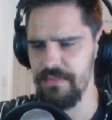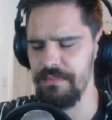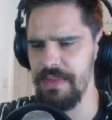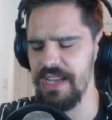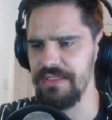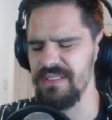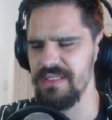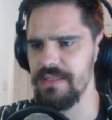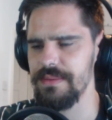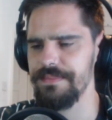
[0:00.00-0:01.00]

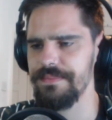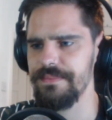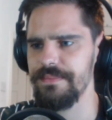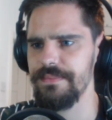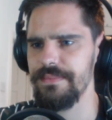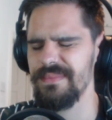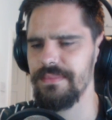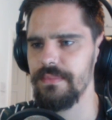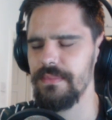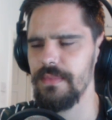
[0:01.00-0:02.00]
Madness.
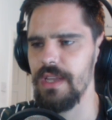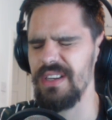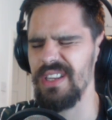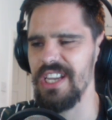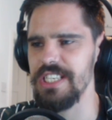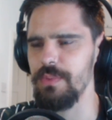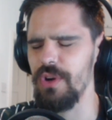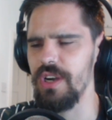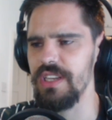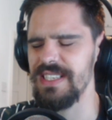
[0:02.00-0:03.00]
Can you guess
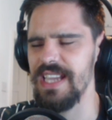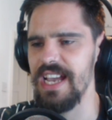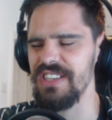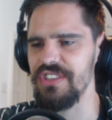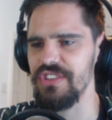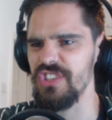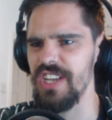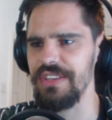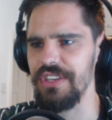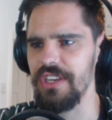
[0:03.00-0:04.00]
what is cast in the
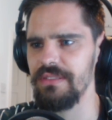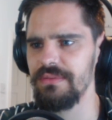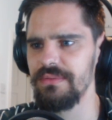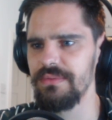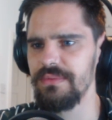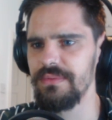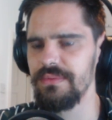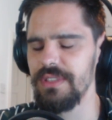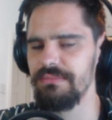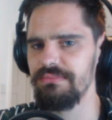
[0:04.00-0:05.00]
shadow?
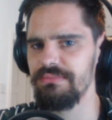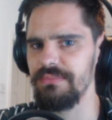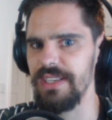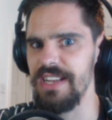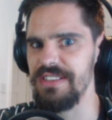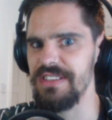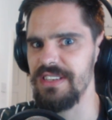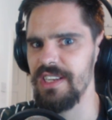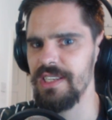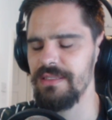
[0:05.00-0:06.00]
An
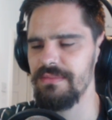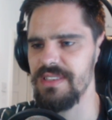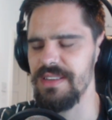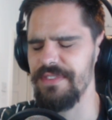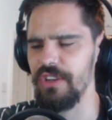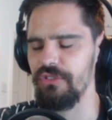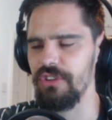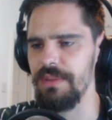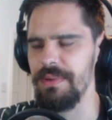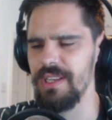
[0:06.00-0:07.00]
entity? Something
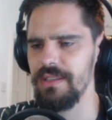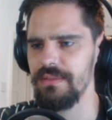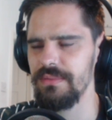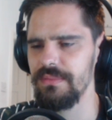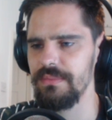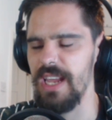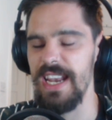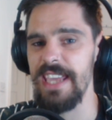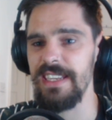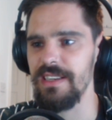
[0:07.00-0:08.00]
creepy? A
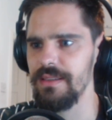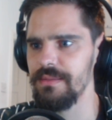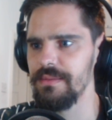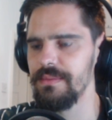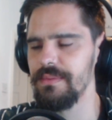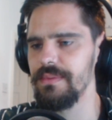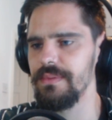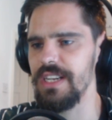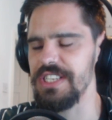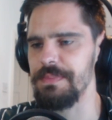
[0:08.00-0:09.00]
lake?
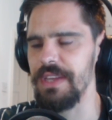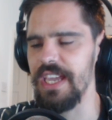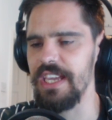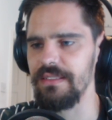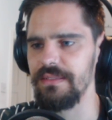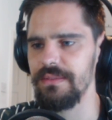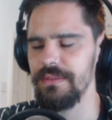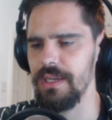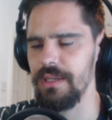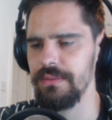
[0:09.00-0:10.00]
Let's begin.
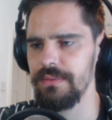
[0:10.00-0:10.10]
Okay.